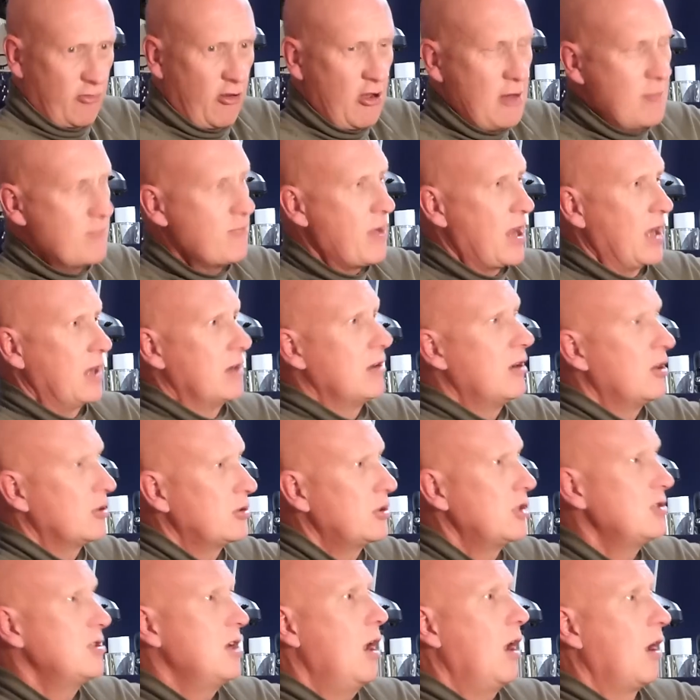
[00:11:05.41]
green bin." I
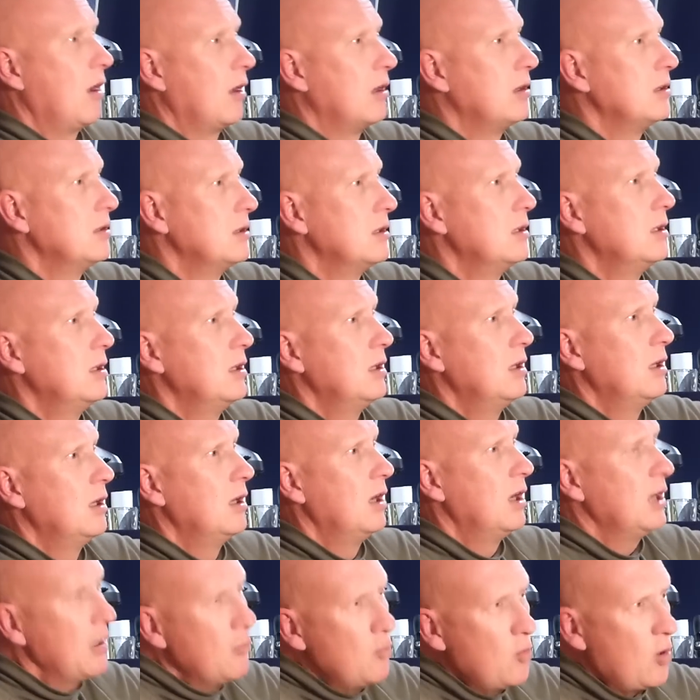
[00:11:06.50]
said, "Yeah."
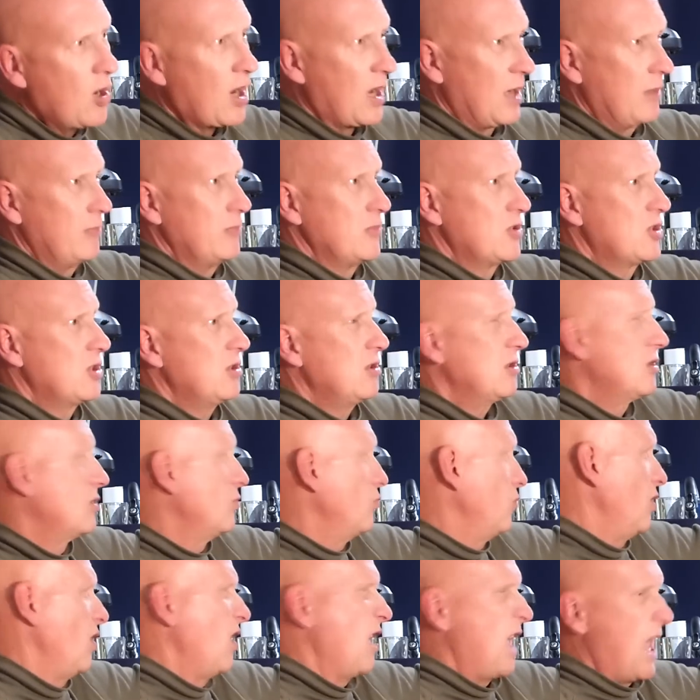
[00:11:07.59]
"And then what happens?" I
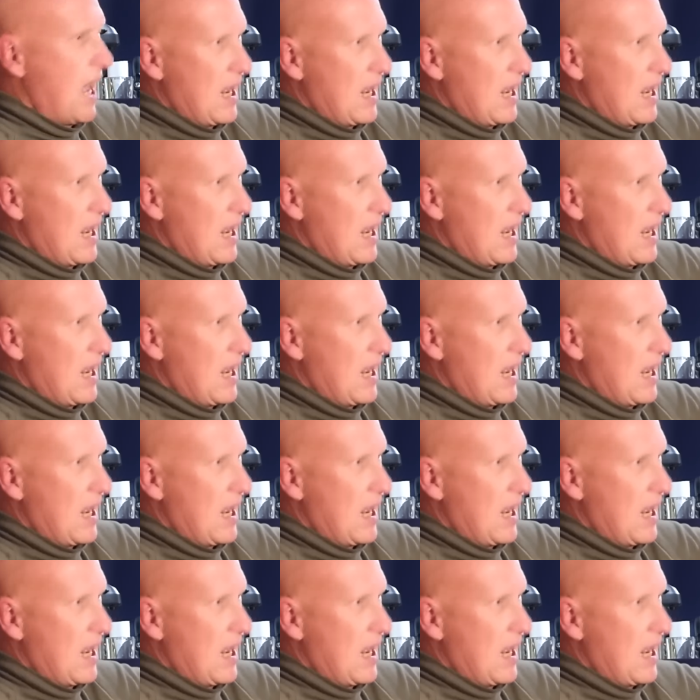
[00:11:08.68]
said, "Well, I